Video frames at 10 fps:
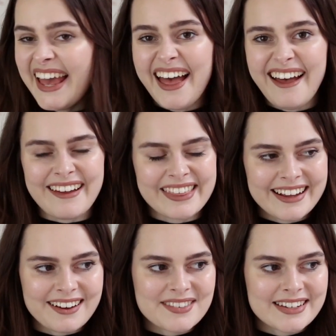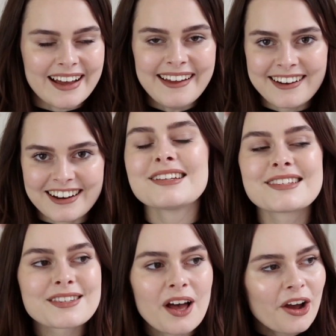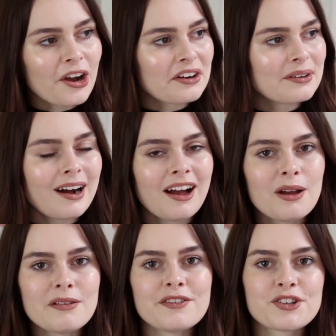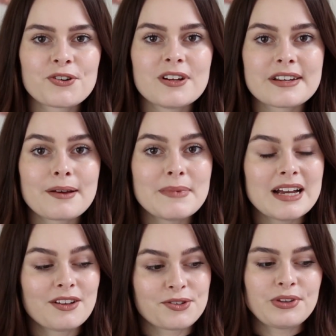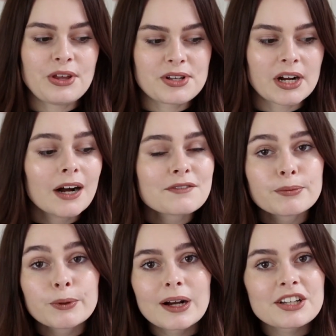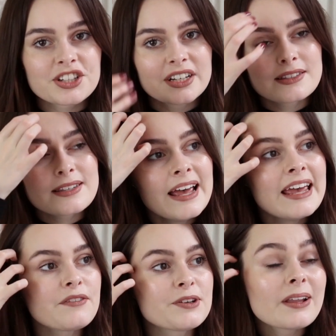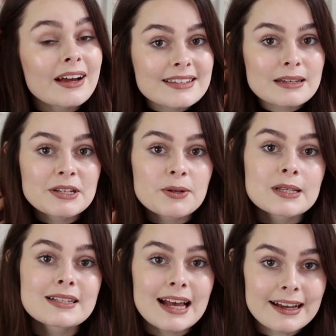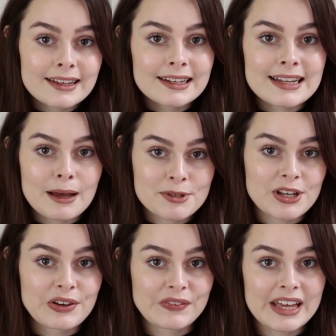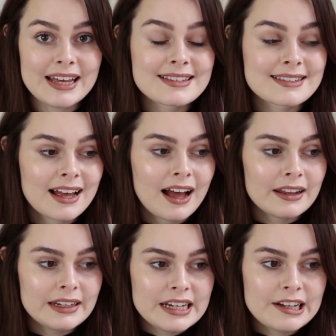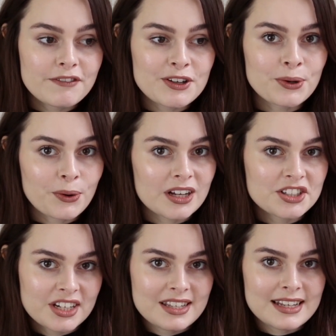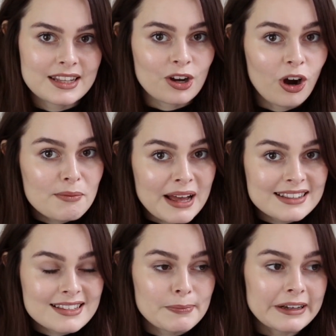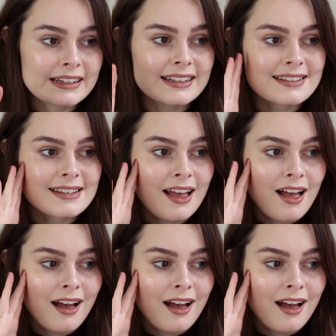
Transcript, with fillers: Yeah, I think I'm done. So I hope you've enjoyed me answering those uncomfortable questions. If you'd like to see me do a second episode of this, leave your questions in the comments, because